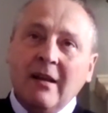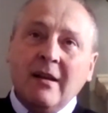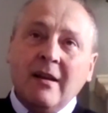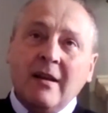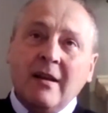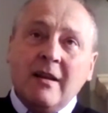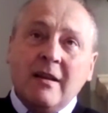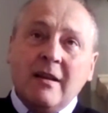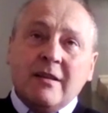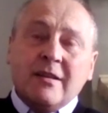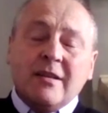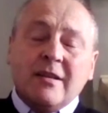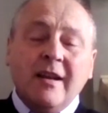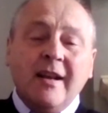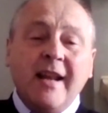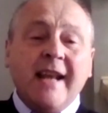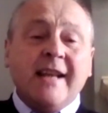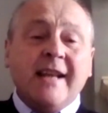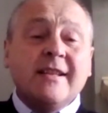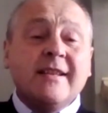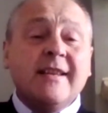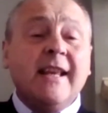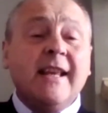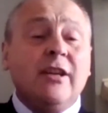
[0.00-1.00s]
So the
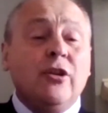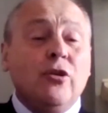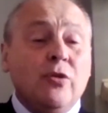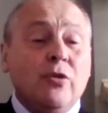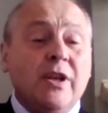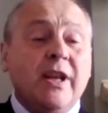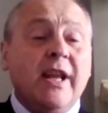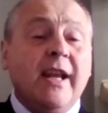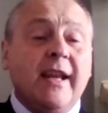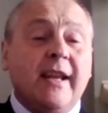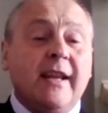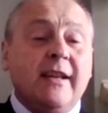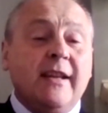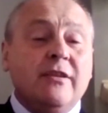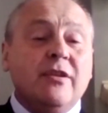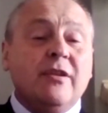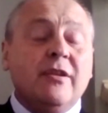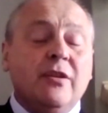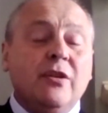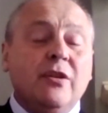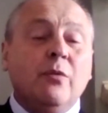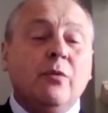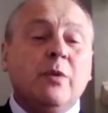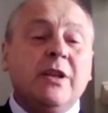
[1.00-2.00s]
next thing you
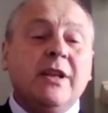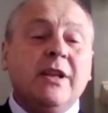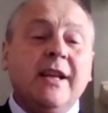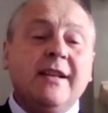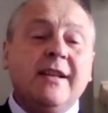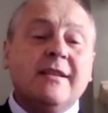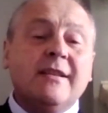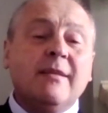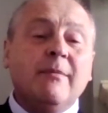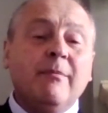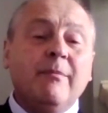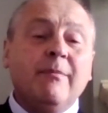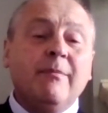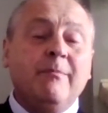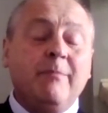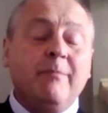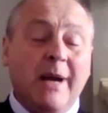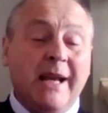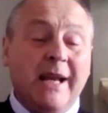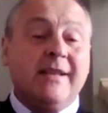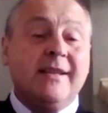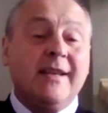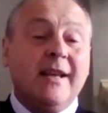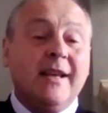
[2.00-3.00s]
would need some
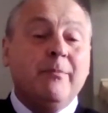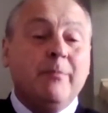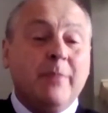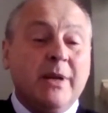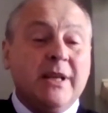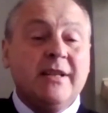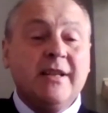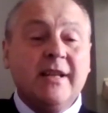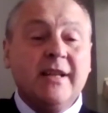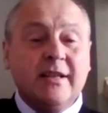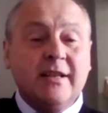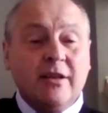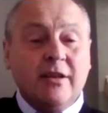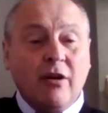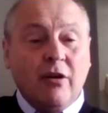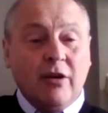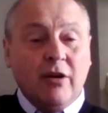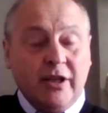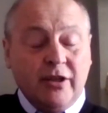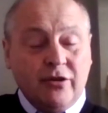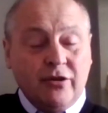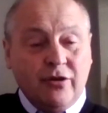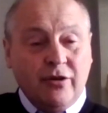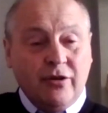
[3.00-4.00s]
basic business
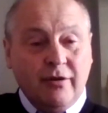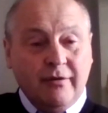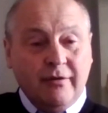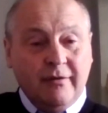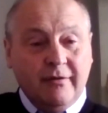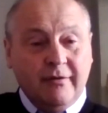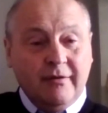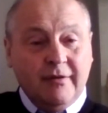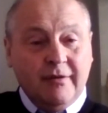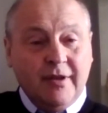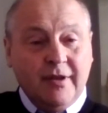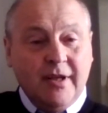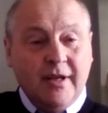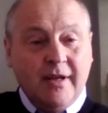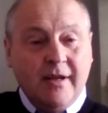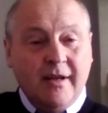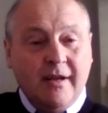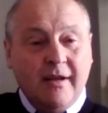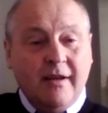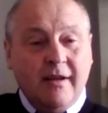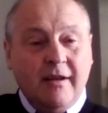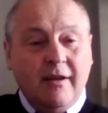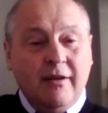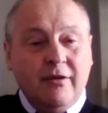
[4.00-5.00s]
knowledge.
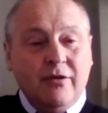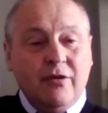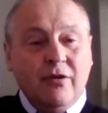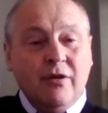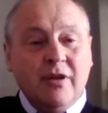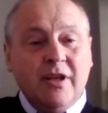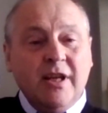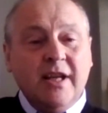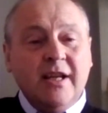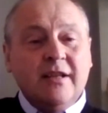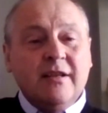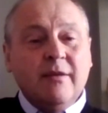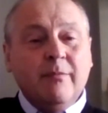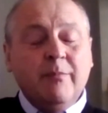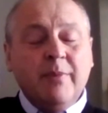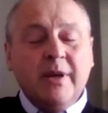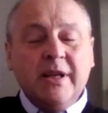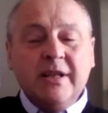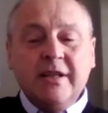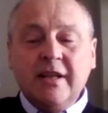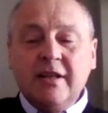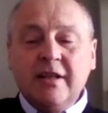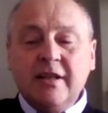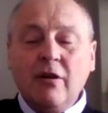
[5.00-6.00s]
So you'd need some
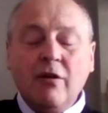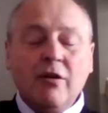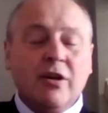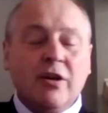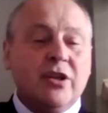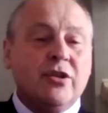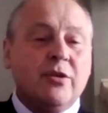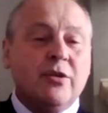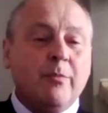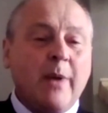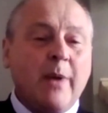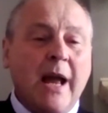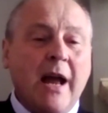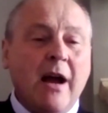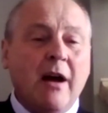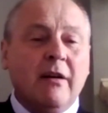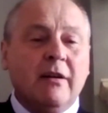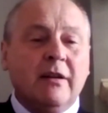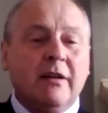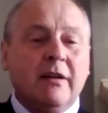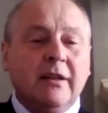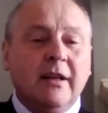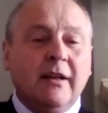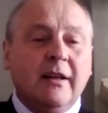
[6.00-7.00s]
business knowledge
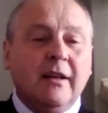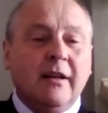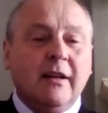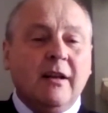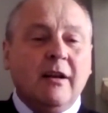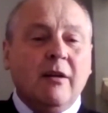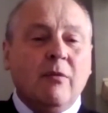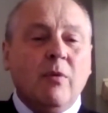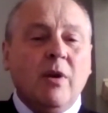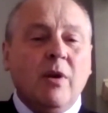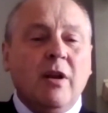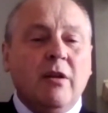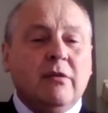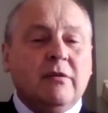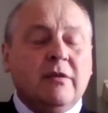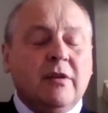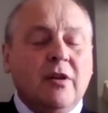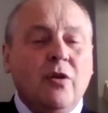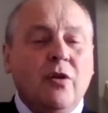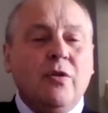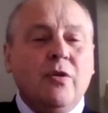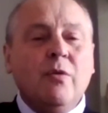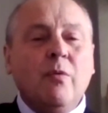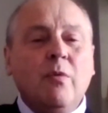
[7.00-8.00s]
about, well,
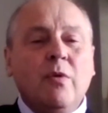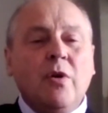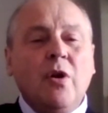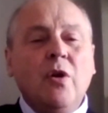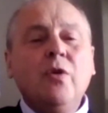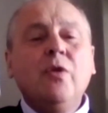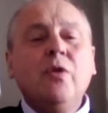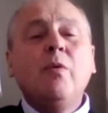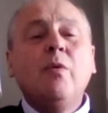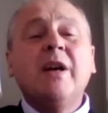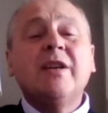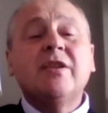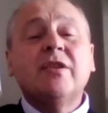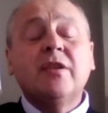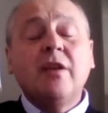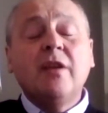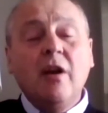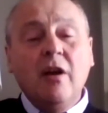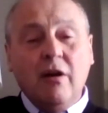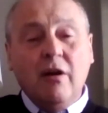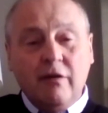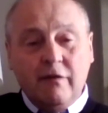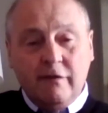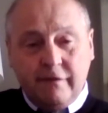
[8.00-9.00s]
who do I
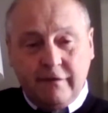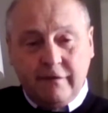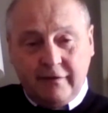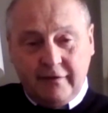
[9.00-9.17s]
serve?